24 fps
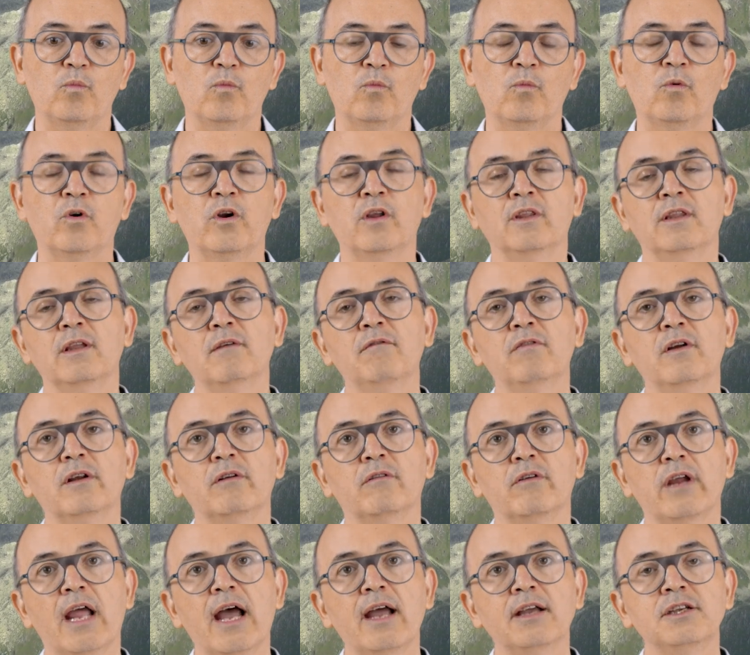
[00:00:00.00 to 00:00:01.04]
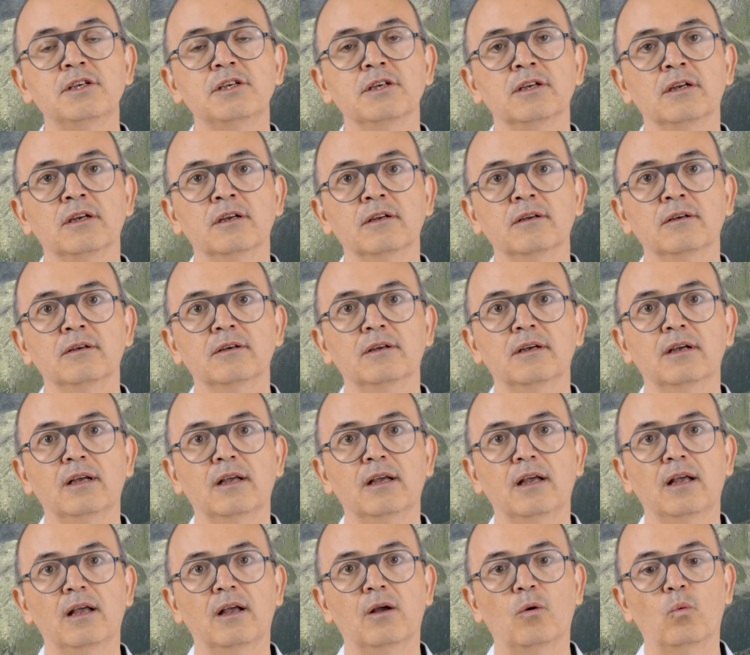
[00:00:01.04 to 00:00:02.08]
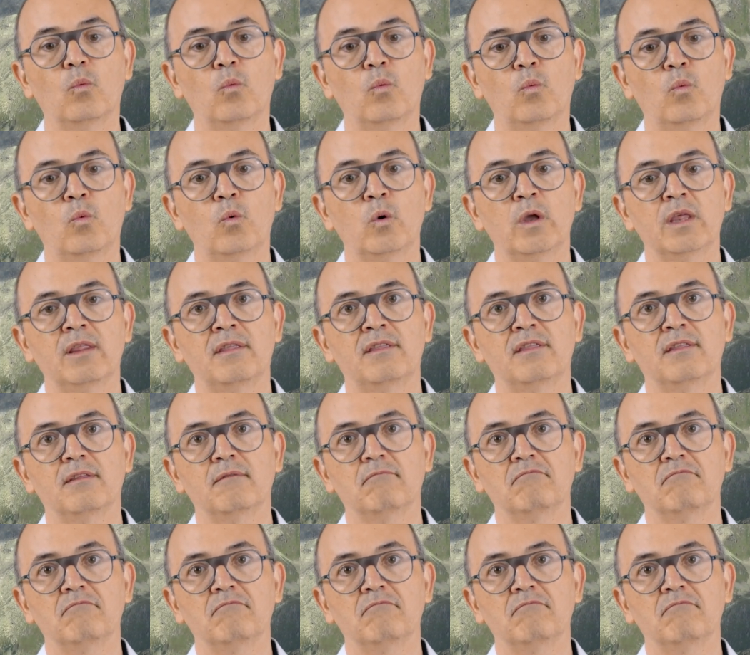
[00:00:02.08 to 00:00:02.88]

for a different reaction with